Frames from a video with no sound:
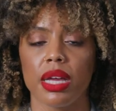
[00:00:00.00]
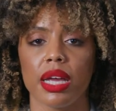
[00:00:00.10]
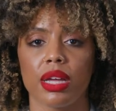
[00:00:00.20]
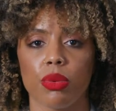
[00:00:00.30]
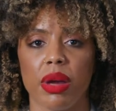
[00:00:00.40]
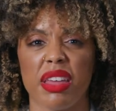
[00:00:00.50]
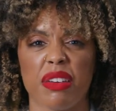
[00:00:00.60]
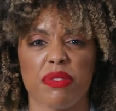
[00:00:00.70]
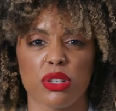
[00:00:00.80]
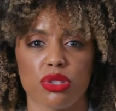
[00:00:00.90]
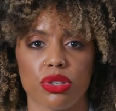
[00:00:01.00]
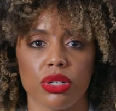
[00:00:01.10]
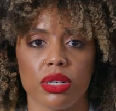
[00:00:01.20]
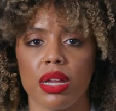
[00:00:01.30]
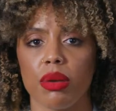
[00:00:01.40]
in a way that feels
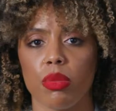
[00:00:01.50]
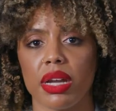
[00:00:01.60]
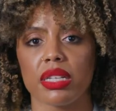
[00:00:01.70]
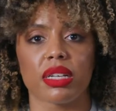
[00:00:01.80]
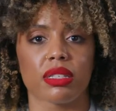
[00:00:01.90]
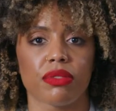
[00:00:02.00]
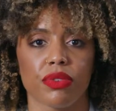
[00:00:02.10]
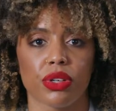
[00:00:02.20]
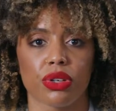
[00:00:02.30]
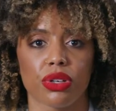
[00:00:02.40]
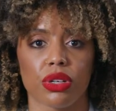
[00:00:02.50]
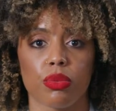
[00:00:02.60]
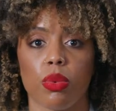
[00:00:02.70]
good, and when it doesn't feel good,